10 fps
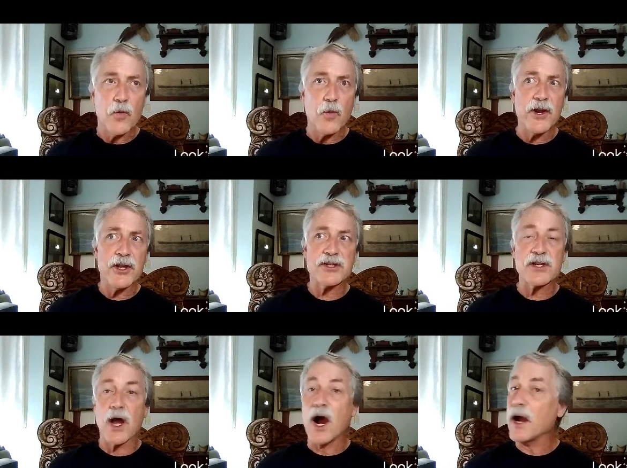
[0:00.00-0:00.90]

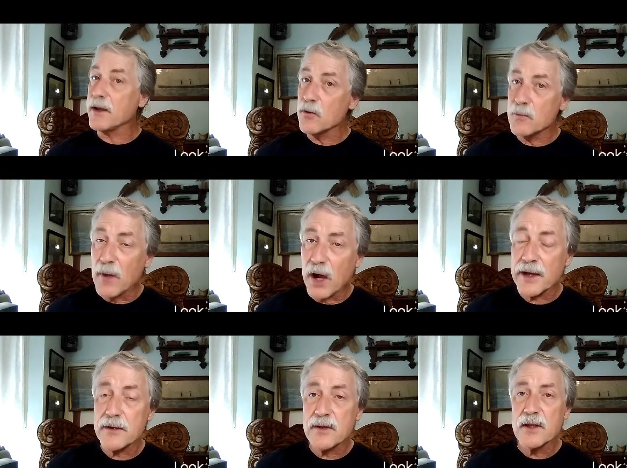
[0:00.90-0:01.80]
which I don't
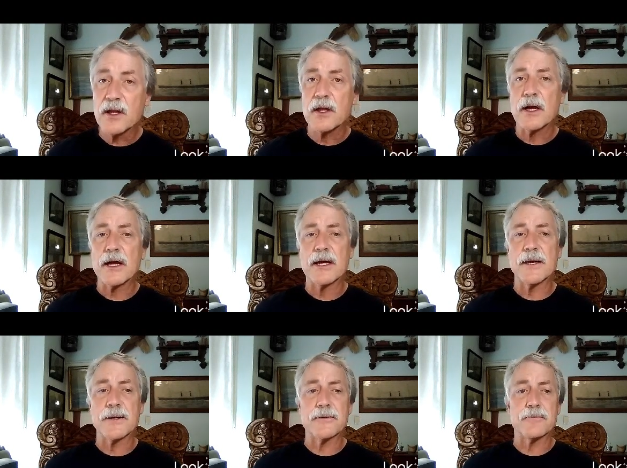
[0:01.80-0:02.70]
mind.
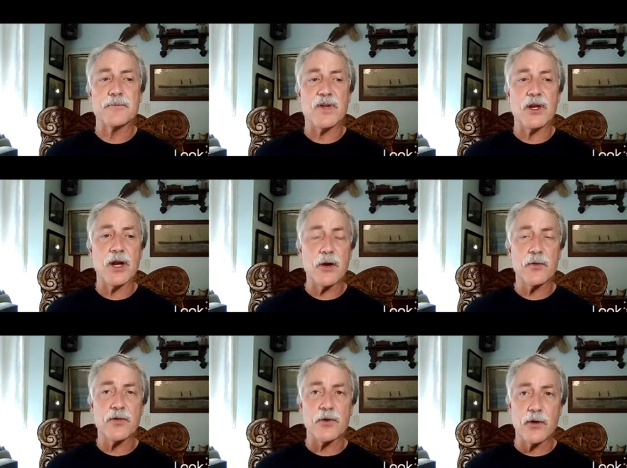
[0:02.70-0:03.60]
Um, you
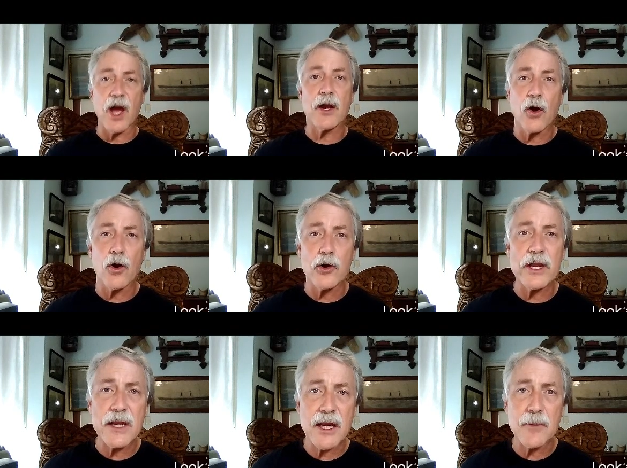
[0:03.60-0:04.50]
know, they're not
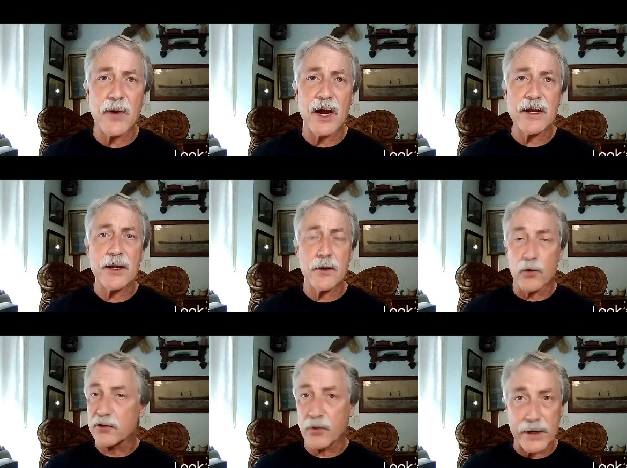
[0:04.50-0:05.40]
hurting anybody
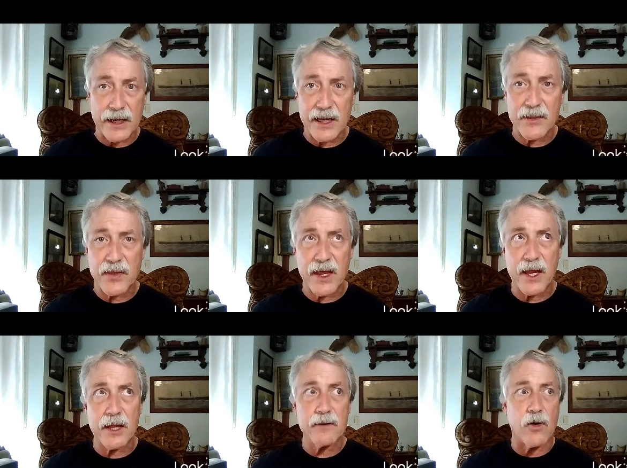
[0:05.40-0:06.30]
or doing
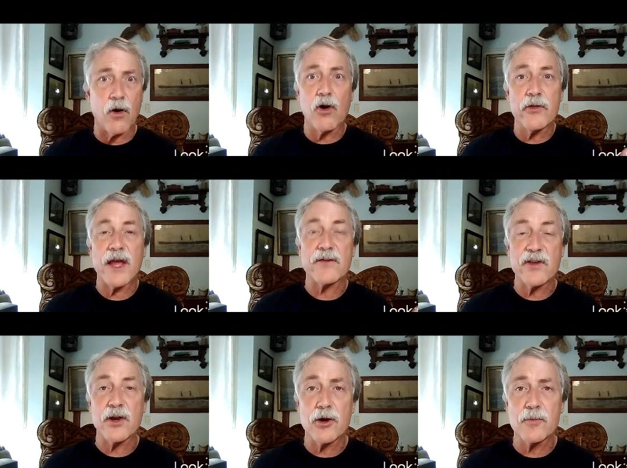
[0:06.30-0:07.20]
anything all that
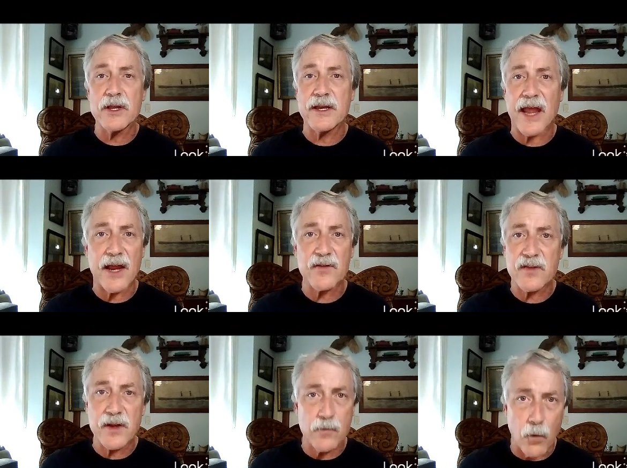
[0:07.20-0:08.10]
terribly
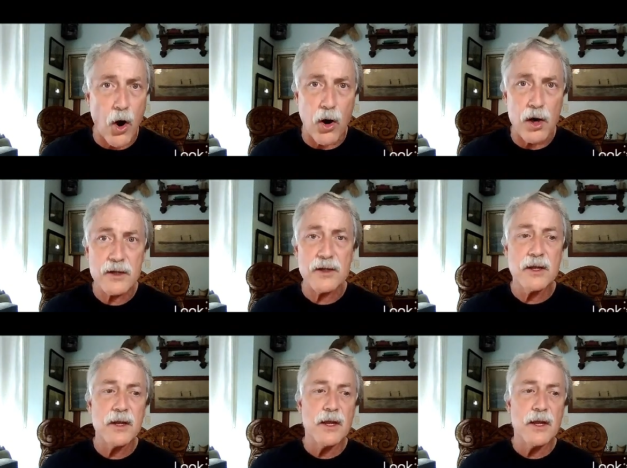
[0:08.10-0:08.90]
nasty wrong.